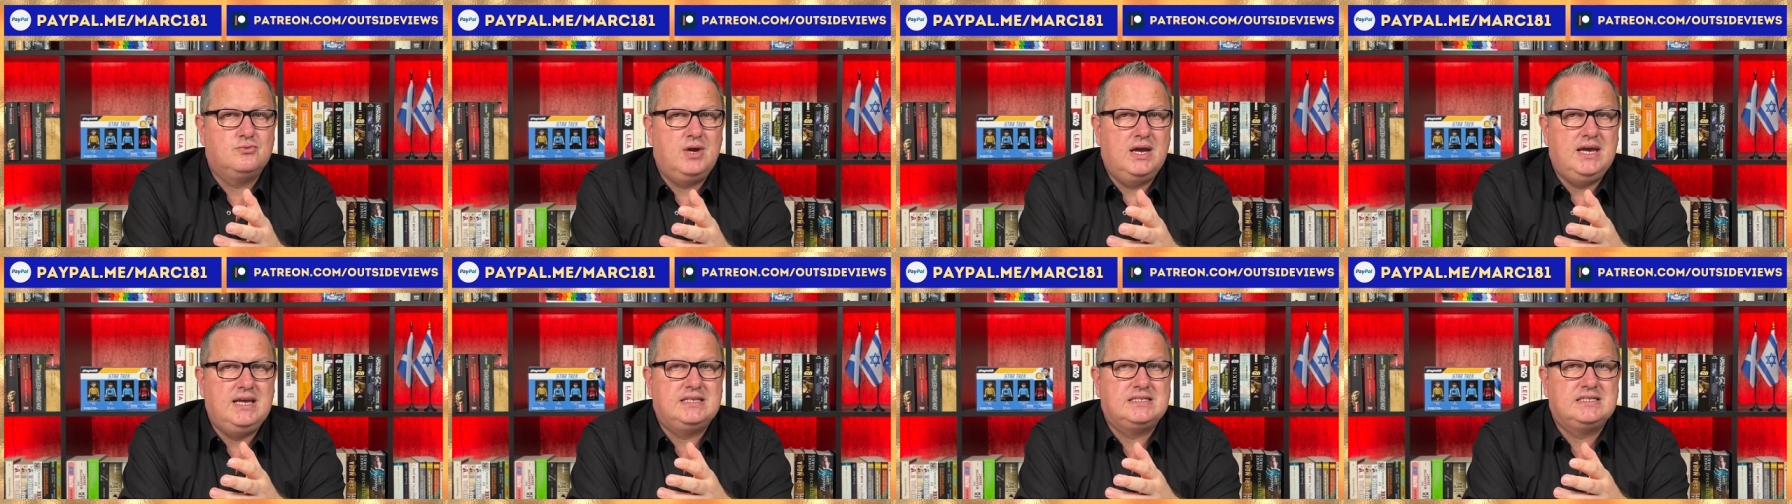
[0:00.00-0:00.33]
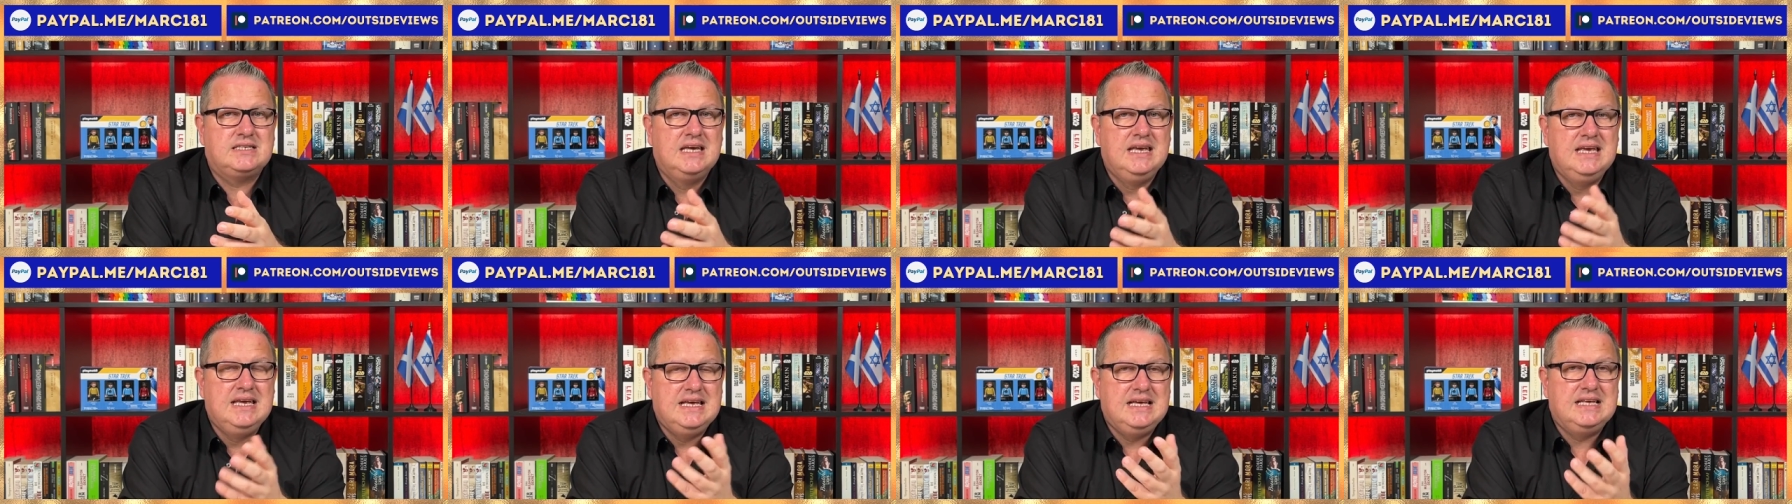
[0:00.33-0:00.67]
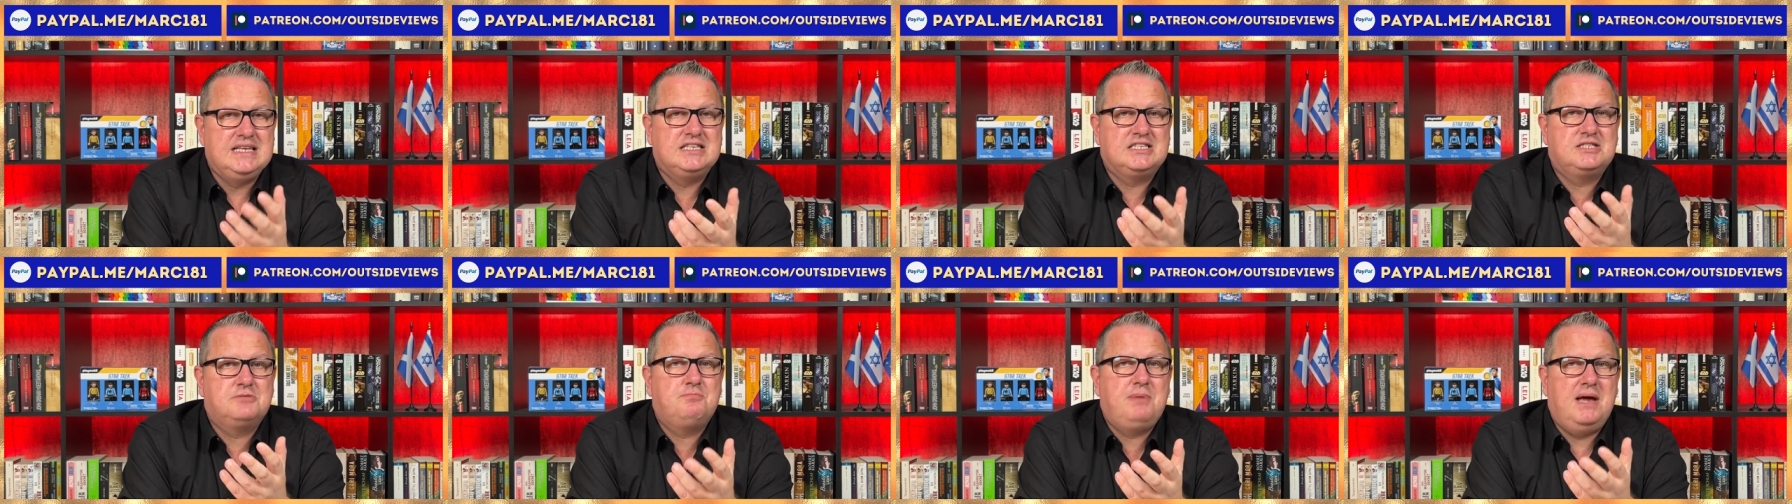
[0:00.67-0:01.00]
rates
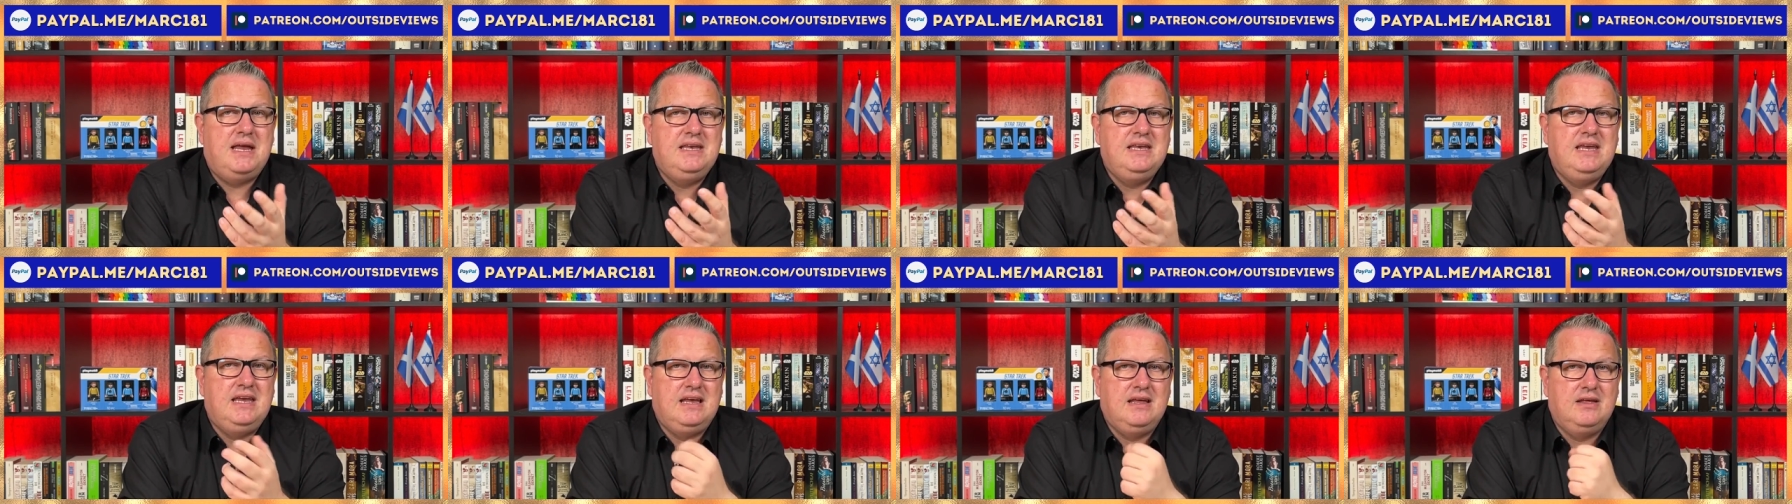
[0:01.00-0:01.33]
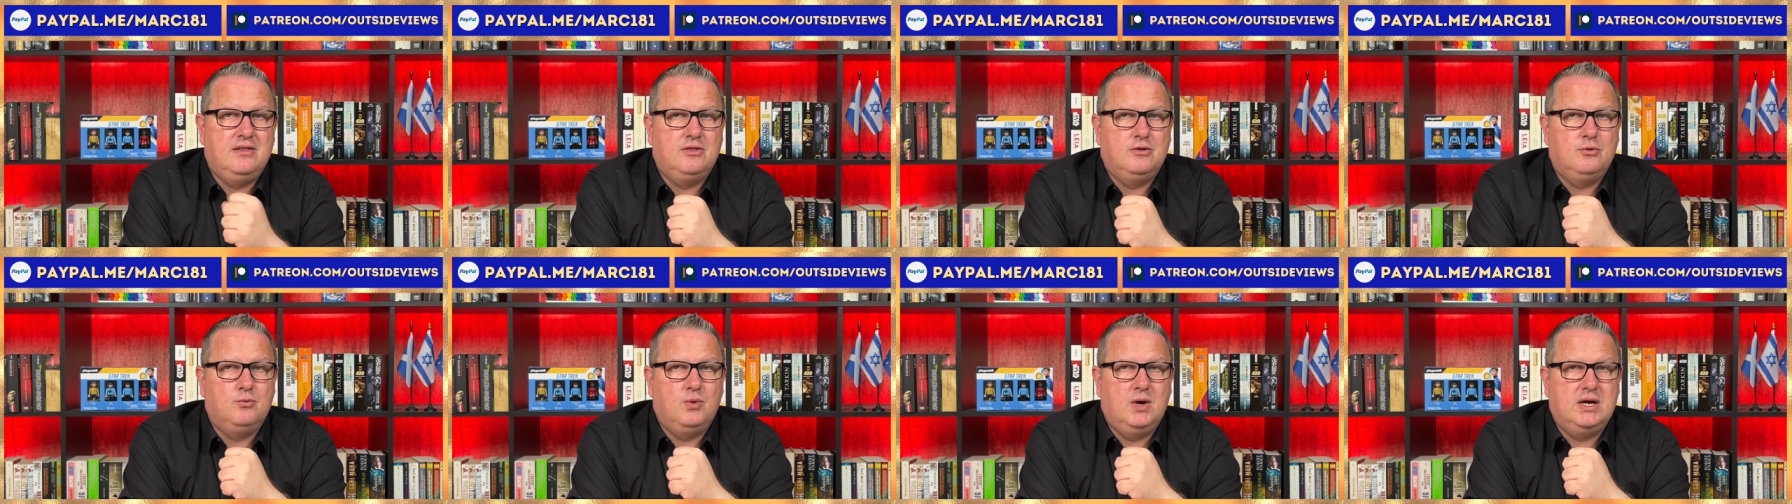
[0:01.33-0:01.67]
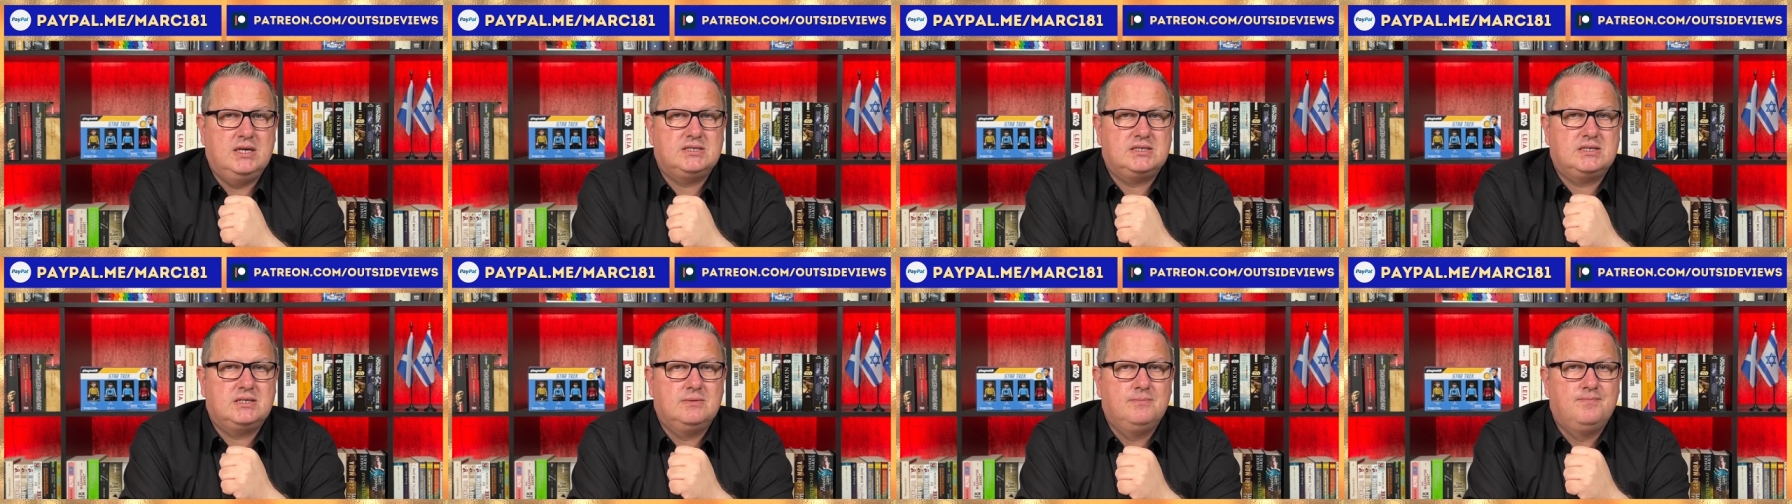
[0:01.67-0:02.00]
and spending in the
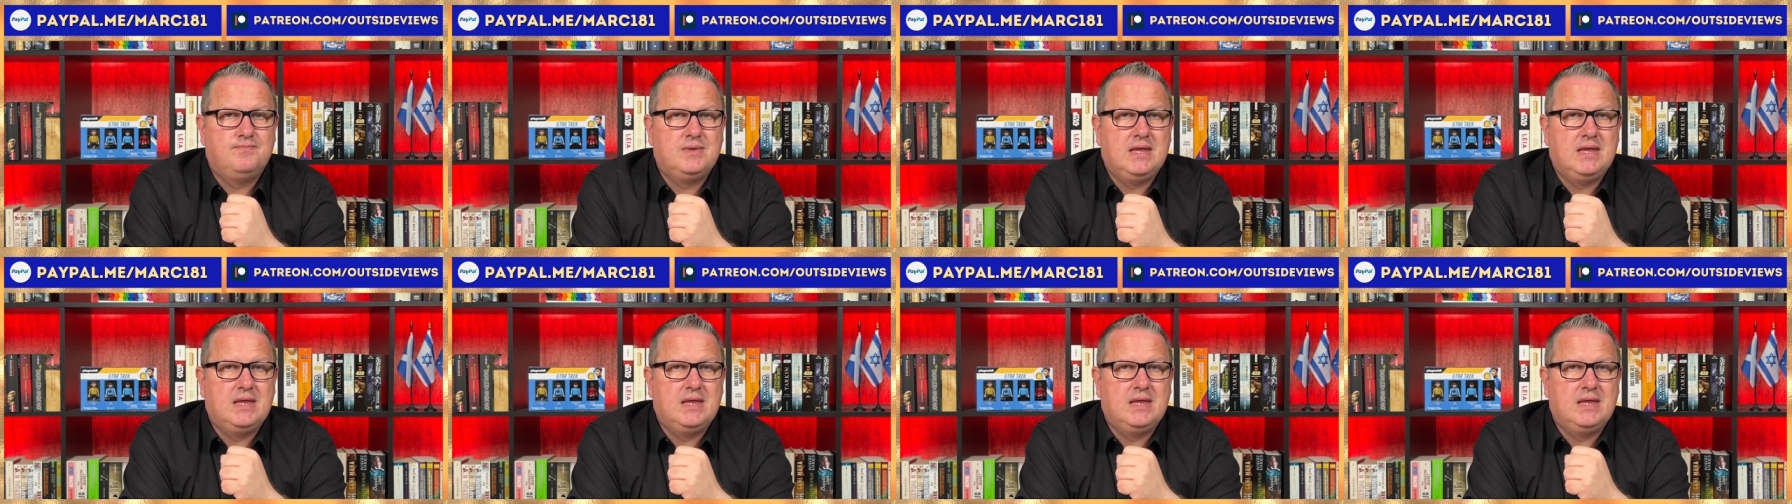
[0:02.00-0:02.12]
West.